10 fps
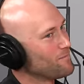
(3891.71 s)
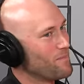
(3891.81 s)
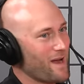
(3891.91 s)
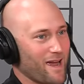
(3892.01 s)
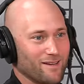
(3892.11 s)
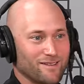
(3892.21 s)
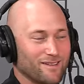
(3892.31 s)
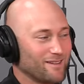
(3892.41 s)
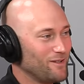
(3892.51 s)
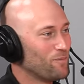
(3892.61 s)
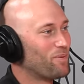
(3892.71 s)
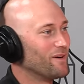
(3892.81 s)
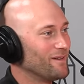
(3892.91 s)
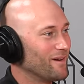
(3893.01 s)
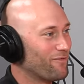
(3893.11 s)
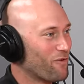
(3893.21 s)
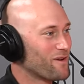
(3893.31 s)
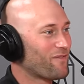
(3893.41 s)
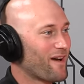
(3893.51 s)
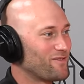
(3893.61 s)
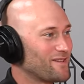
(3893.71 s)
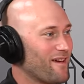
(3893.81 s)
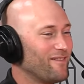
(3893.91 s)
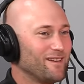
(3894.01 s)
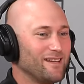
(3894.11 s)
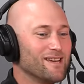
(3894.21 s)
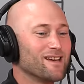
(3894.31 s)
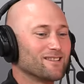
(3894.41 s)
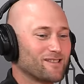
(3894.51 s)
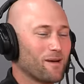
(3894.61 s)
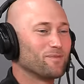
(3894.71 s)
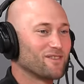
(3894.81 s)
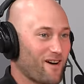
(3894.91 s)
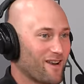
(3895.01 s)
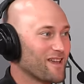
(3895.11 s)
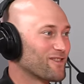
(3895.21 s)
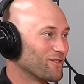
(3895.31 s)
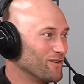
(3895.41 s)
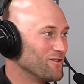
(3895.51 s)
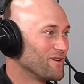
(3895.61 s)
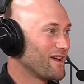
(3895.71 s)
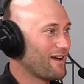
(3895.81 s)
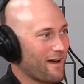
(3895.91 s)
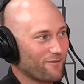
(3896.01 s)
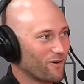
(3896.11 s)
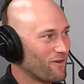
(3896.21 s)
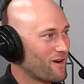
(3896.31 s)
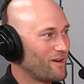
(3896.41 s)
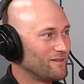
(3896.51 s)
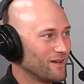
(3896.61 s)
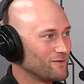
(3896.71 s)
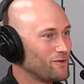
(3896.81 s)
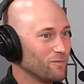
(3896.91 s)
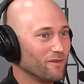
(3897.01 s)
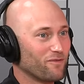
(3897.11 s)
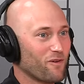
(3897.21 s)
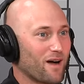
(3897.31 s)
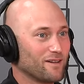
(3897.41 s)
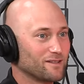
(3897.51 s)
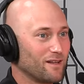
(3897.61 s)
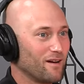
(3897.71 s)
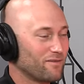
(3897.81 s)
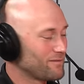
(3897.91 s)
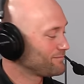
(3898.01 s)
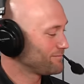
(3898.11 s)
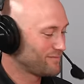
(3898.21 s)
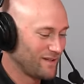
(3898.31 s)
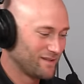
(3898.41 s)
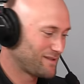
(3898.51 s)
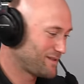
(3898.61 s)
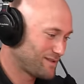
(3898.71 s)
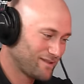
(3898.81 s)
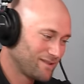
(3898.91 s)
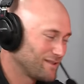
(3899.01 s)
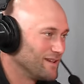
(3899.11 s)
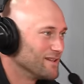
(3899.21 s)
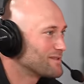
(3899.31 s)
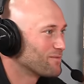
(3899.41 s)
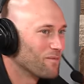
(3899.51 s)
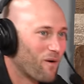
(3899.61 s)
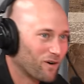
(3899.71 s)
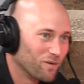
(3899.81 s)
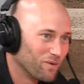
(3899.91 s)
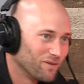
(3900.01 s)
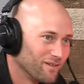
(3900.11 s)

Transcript: Man, you put a forty-five seventy subsonic through after running a tube of full house stuff. It's it's remarkable.